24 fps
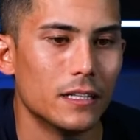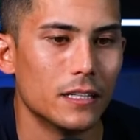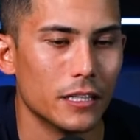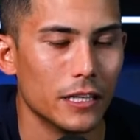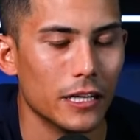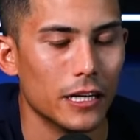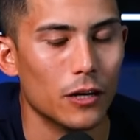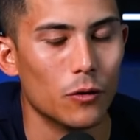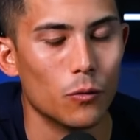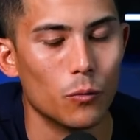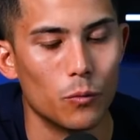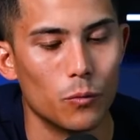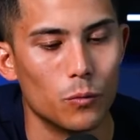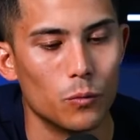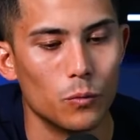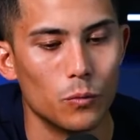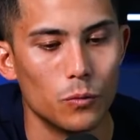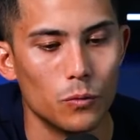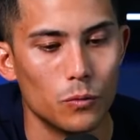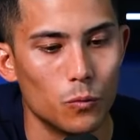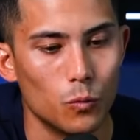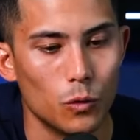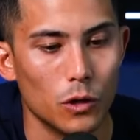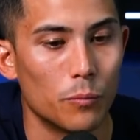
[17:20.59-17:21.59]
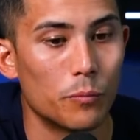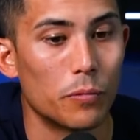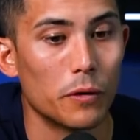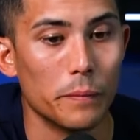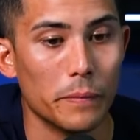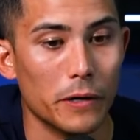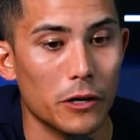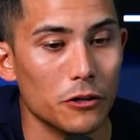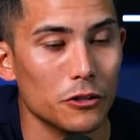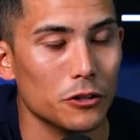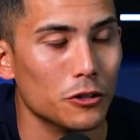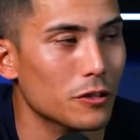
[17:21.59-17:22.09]
you know, we'll
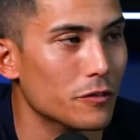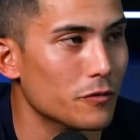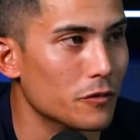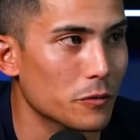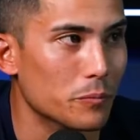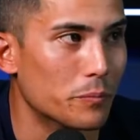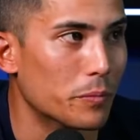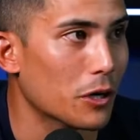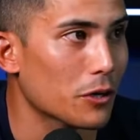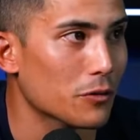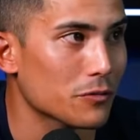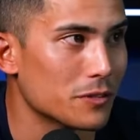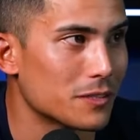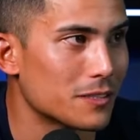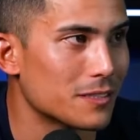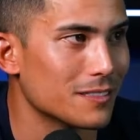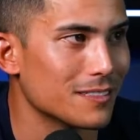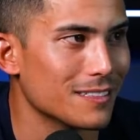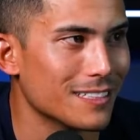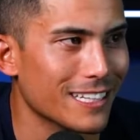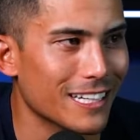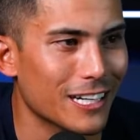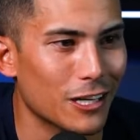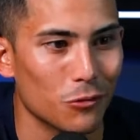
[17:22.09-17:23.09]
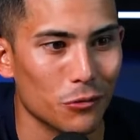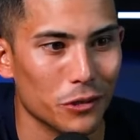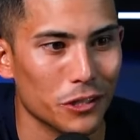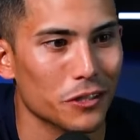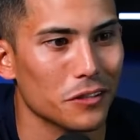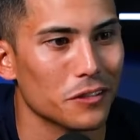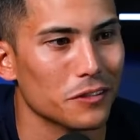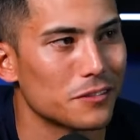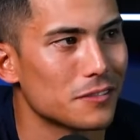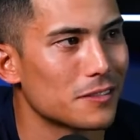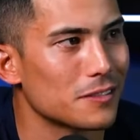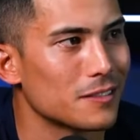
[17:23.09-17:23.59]
promote you if you post, you know,
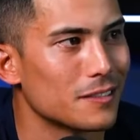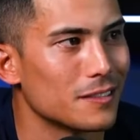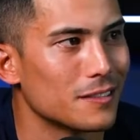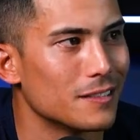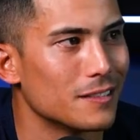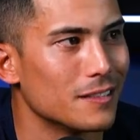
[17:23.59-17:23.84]
reels.